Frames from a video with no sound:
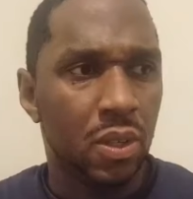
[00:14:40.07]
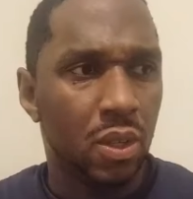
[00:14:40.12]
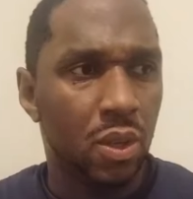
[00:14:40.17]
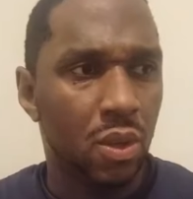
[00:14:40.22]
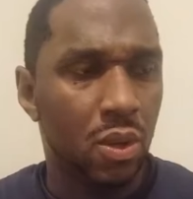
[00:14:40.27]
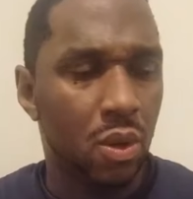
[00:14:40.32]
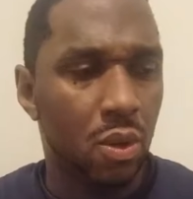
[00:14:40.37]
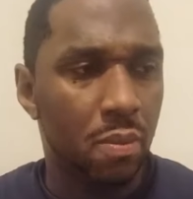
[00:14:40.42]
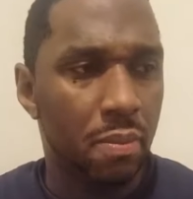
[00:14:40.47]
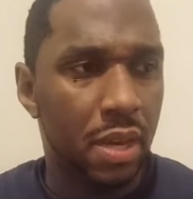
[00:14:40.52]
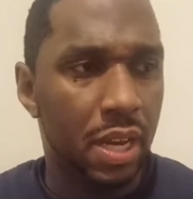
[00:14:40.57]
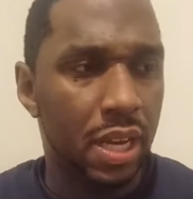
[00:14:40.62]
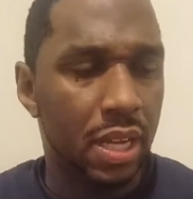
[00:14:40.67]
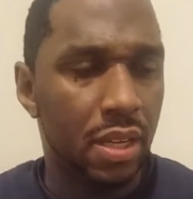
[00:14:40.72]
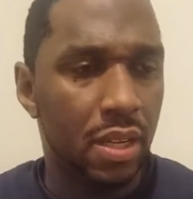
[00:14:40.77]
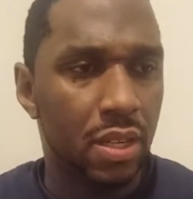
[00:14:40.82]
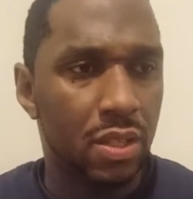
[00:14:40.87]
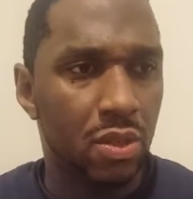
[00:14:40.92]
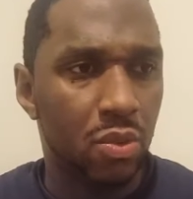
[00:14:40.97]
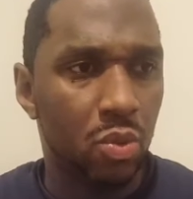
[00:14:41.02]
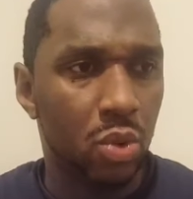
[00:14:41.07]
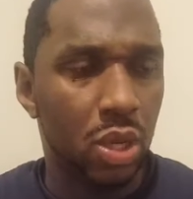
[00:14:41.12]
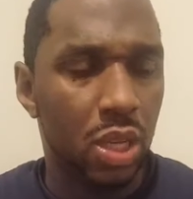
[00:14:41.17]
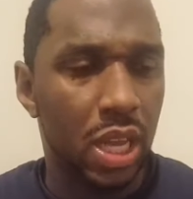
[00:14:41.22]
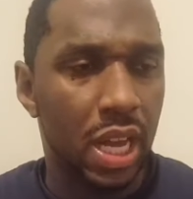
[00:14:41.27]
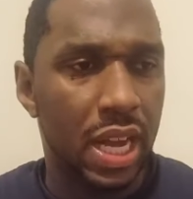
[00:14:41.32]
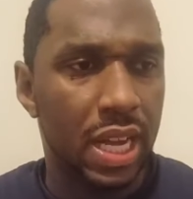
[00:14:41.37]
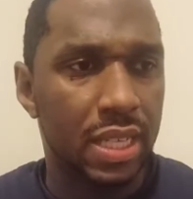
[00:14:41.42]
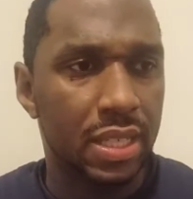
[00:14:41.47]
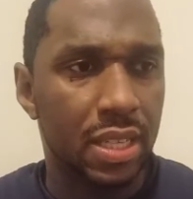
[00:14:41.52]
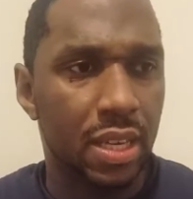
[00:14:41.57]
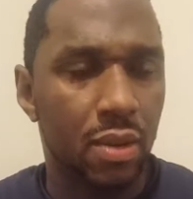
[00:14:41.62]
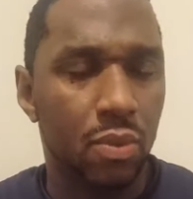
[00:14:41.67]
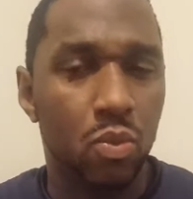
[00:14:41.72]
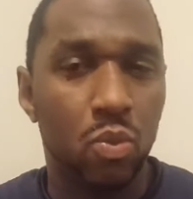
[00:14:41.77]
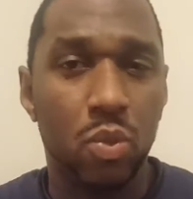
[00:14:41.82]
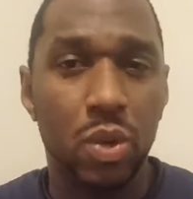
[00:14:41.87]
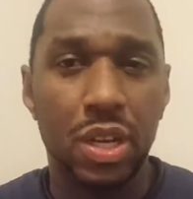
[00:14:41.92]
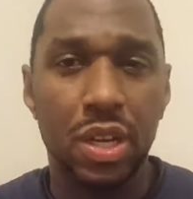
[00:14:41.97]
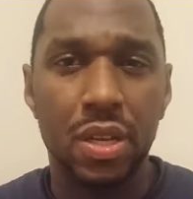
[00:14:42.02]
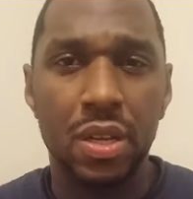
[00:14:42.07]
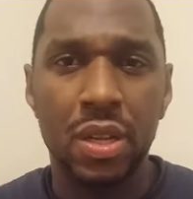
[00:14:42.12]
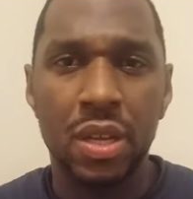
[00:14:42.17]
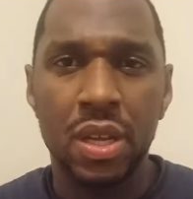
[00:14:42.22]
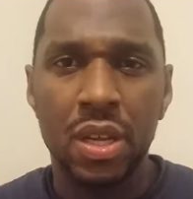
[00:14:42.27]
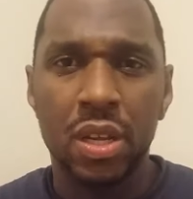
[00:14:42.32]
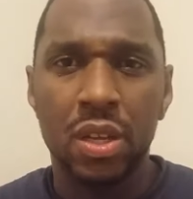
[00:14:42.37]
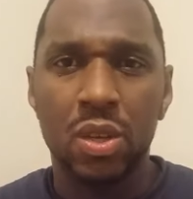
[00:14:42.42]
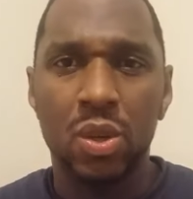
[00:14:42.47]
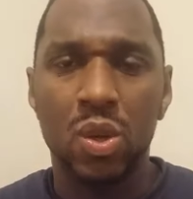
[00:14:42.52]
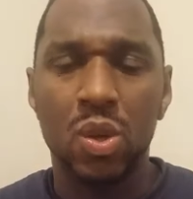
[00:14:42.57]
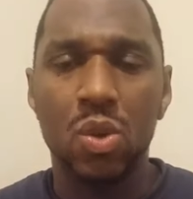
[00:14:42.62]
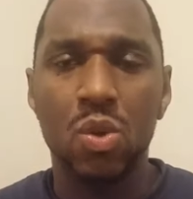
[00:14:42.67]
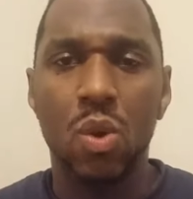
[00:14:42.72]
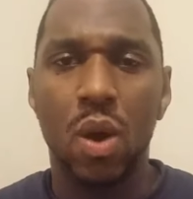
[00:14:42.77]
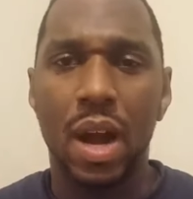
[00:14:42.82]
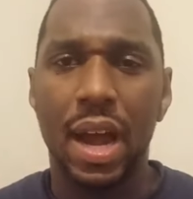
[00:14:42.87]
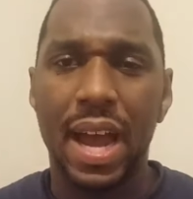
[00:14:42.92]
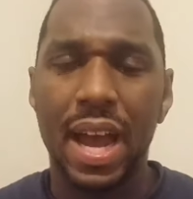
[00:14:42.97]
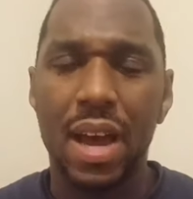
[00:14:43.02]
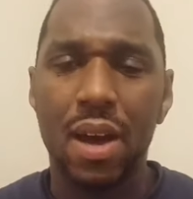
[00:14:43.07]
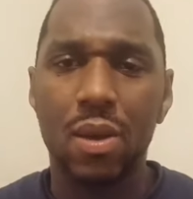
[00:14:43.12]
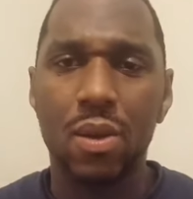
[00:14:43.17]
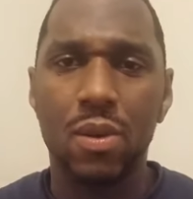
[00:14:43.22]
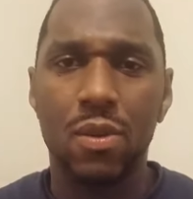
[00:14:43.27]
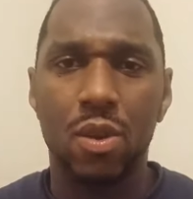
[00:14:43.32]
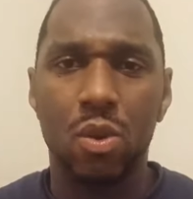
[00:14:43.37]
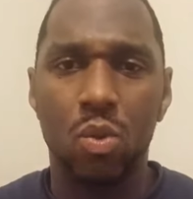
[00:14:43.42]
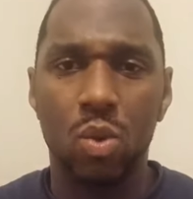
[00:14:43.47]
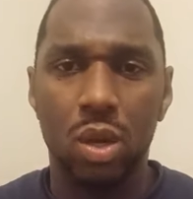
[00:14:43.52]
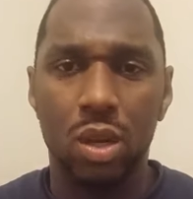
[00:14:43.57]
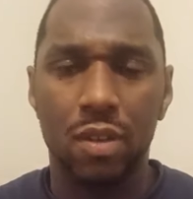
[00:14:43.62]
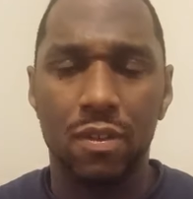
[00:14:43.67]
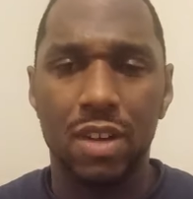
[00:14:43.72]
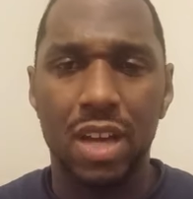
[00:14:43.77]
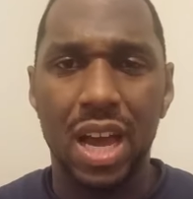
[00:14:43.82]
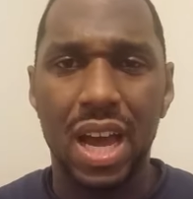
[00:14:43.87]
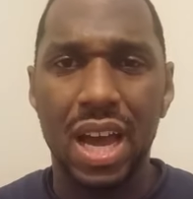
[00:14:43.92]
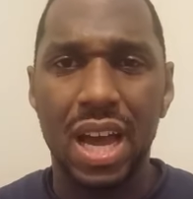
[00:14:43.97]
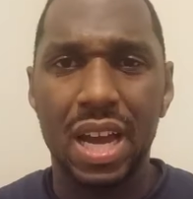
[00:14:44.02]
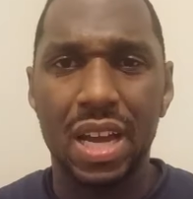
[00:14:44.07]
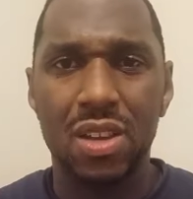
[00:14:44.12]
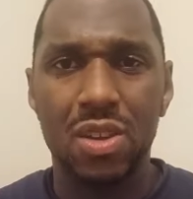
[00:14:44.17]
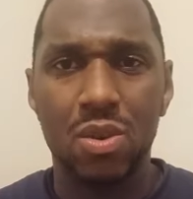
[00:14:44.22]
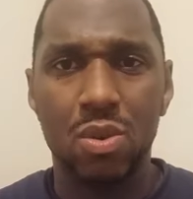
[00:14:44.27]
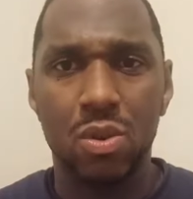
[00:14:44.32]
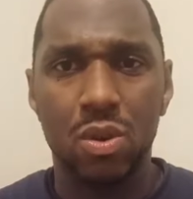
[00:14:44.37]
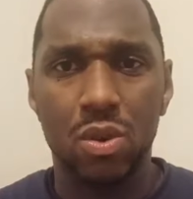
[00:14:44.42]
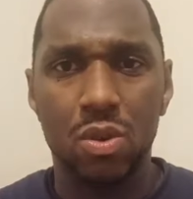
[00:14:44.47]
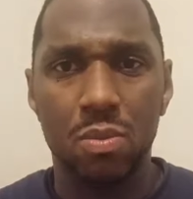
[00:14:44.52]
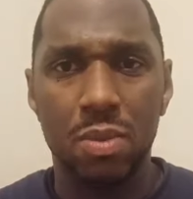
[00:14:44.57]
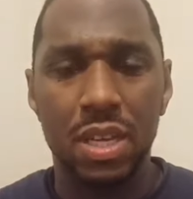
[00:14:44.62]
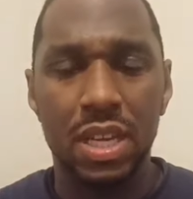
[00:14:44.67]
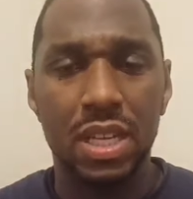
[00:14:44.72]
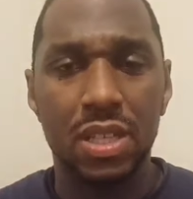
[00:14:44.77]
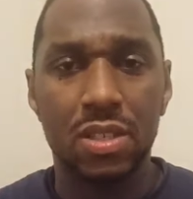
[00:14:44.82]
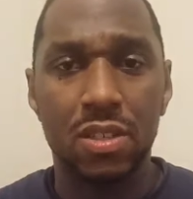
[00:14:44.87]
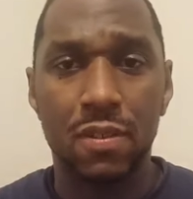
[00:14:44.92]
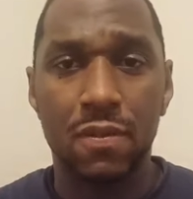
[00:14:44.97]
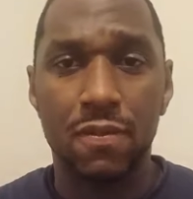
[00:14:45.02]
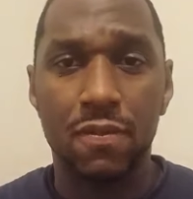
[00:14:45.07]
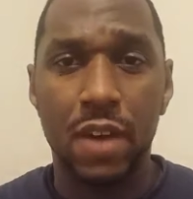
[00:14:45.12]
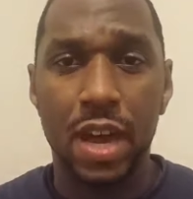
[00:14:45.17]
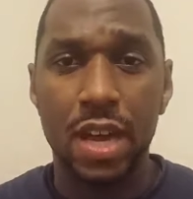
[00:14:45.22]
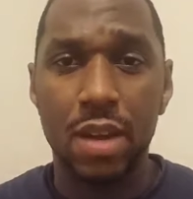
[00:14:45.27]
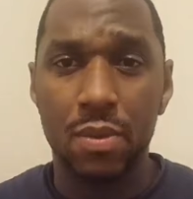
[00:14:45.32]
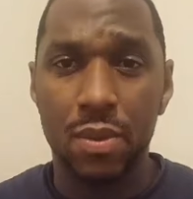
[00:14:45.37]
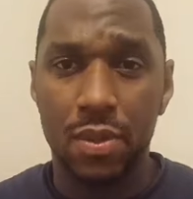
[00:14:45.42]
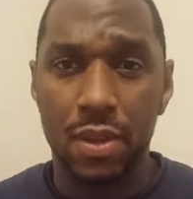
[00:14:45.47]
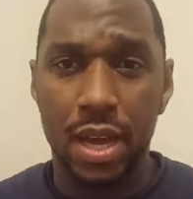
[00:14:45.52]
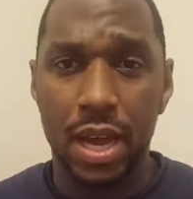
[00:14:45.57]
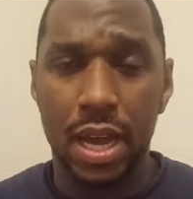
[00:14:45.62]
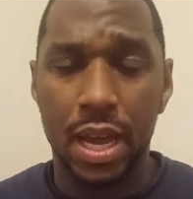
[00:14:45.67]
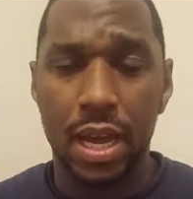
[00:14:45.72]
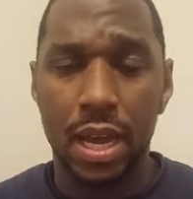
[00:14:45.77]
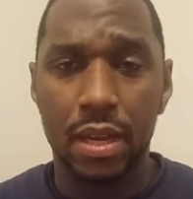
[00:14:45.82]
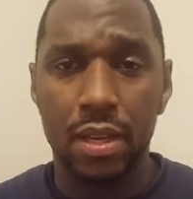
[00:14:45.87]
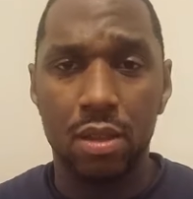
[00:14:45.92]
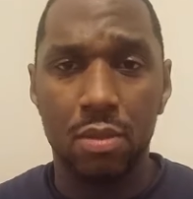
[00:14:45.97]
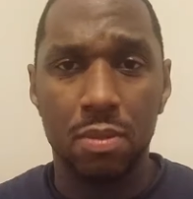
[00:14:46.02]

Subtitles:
You know, man doesn't realize that when you are out of the will of God, you begin to fight with God.